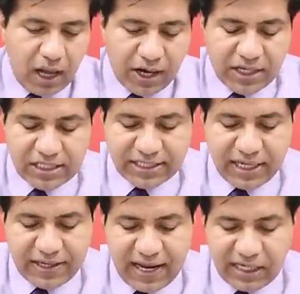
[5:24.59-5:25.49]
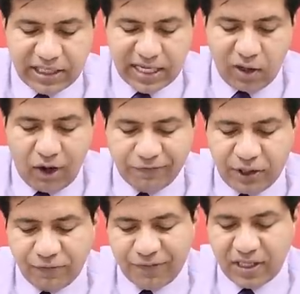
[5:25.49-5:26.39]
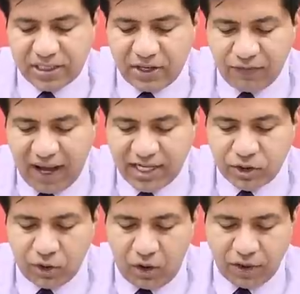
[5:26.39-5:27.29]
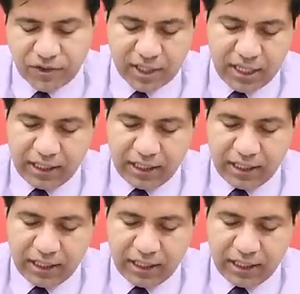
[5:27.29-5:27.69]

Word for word: A recent dating of the Uffington White Horse